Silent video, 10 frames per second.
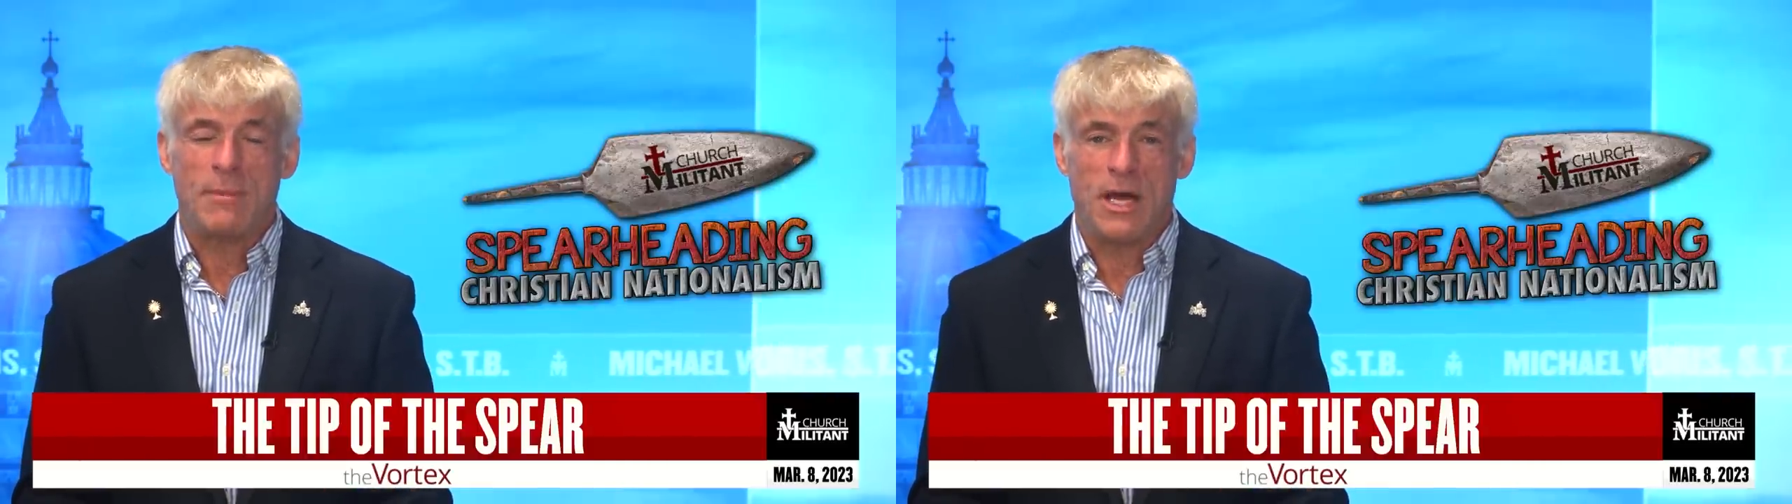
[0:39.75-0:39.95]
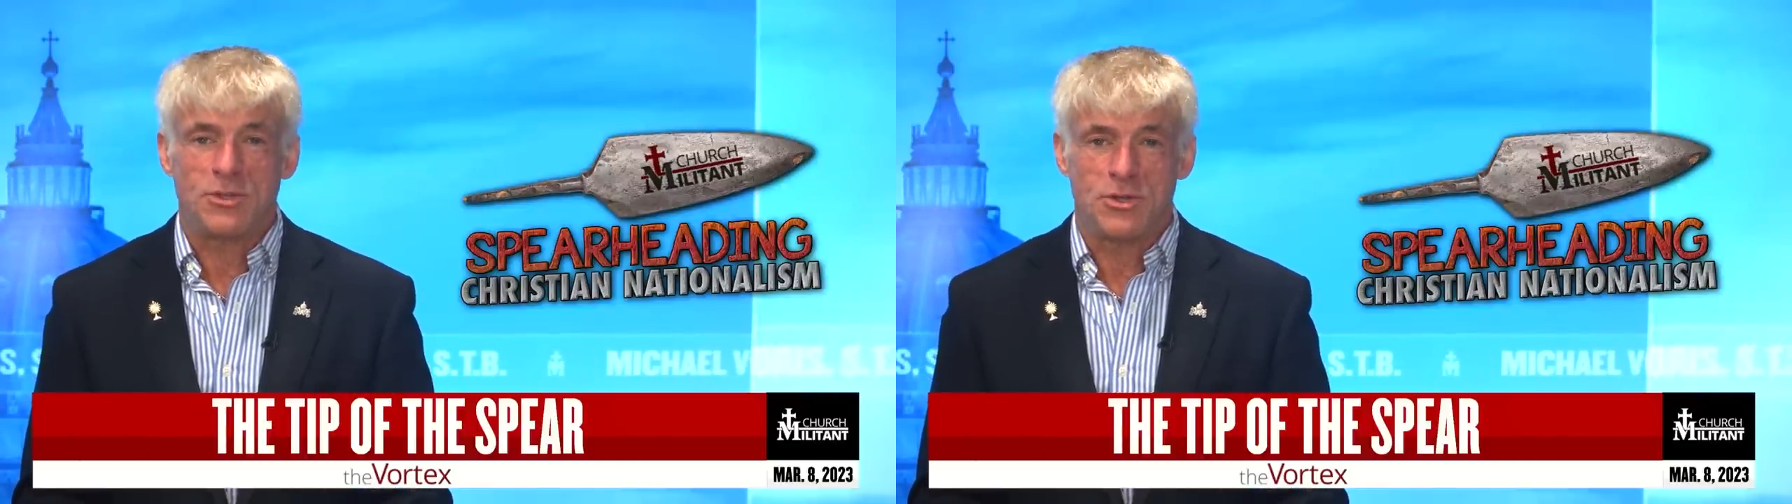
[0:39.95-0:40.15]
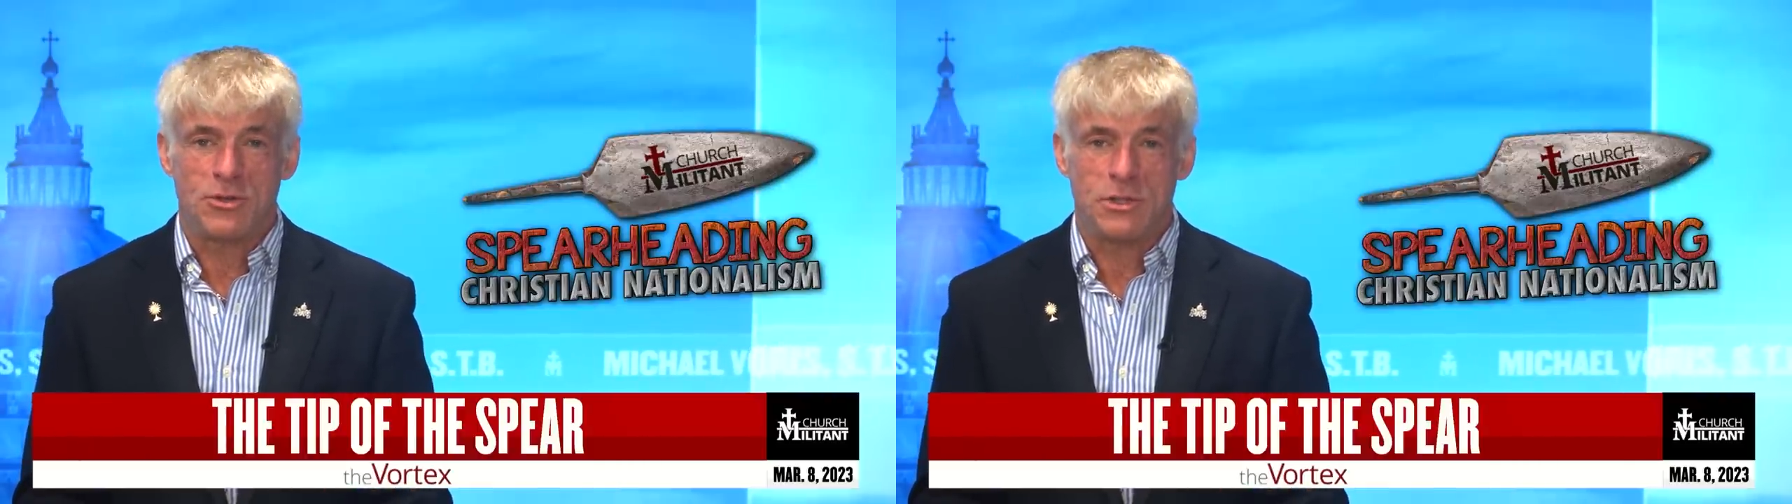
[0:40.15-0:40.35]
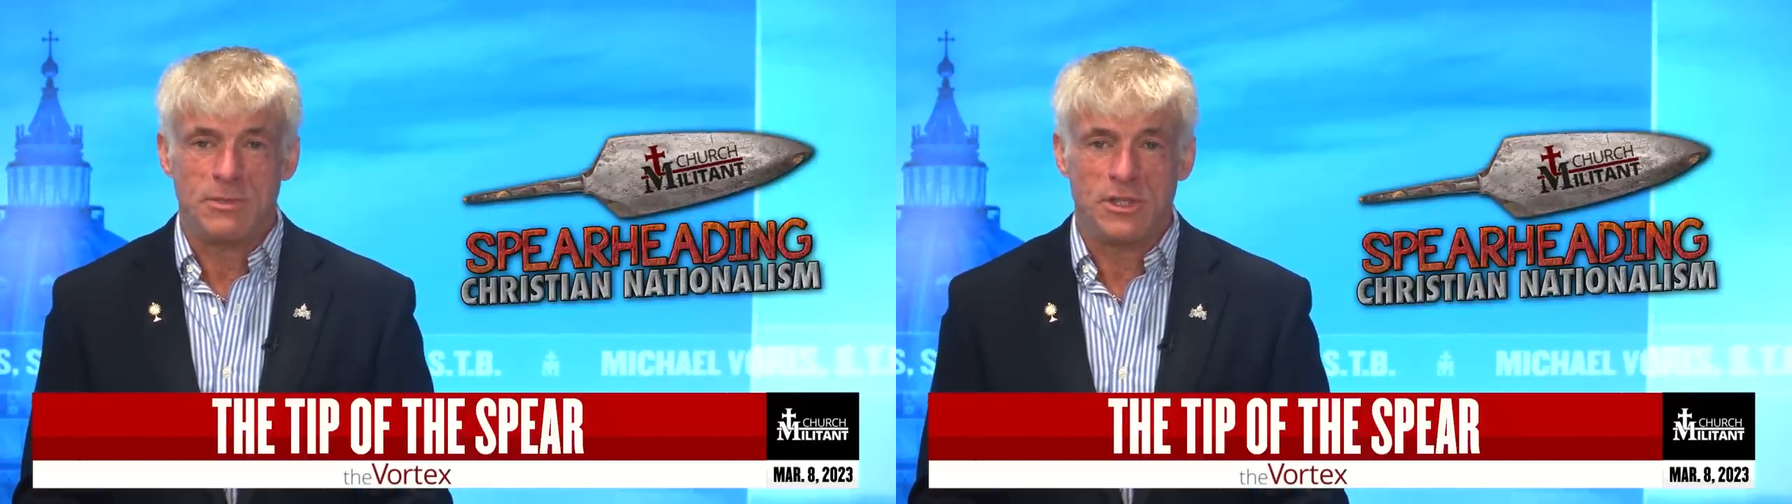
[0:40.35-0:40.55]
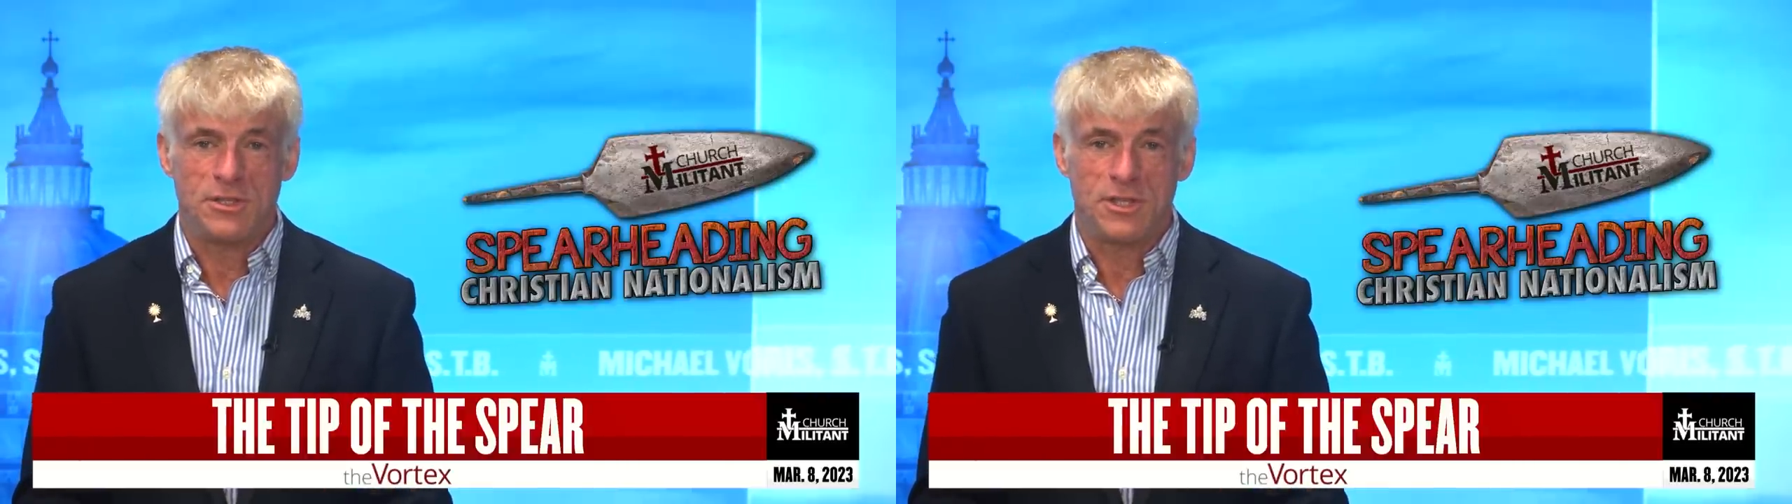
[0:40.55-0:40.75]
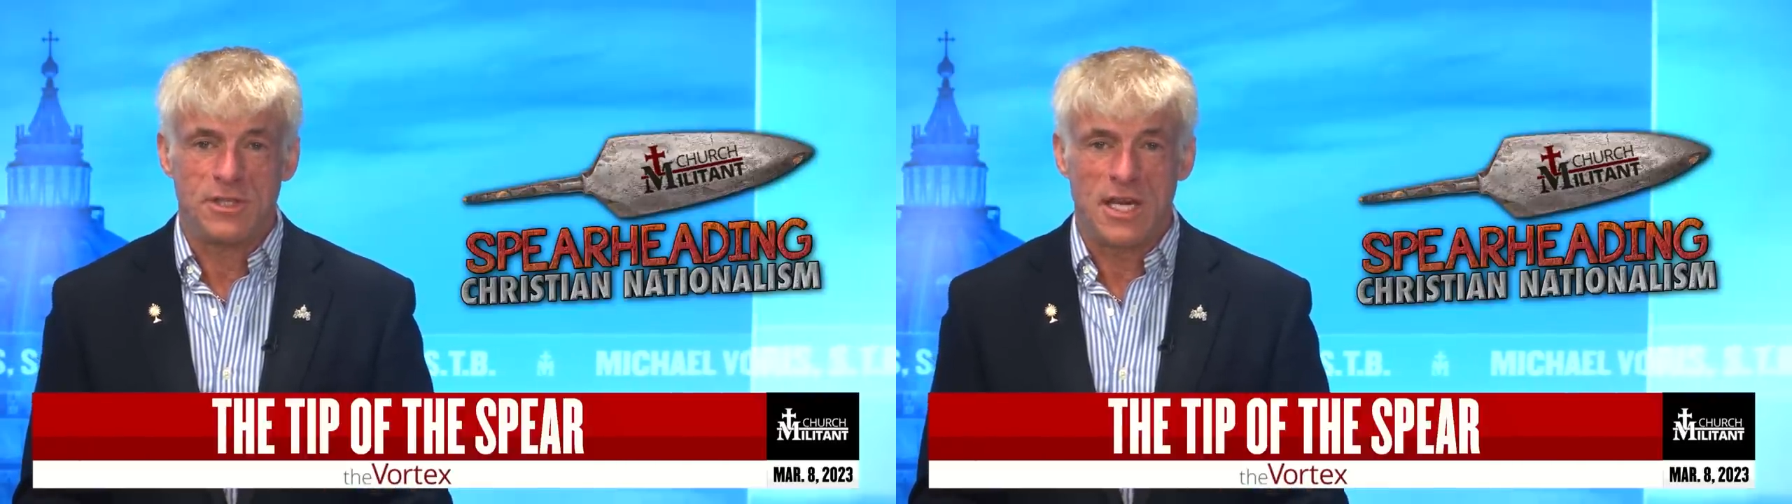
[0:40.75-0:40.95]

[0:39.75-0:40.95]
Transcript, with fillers: about Church Militant,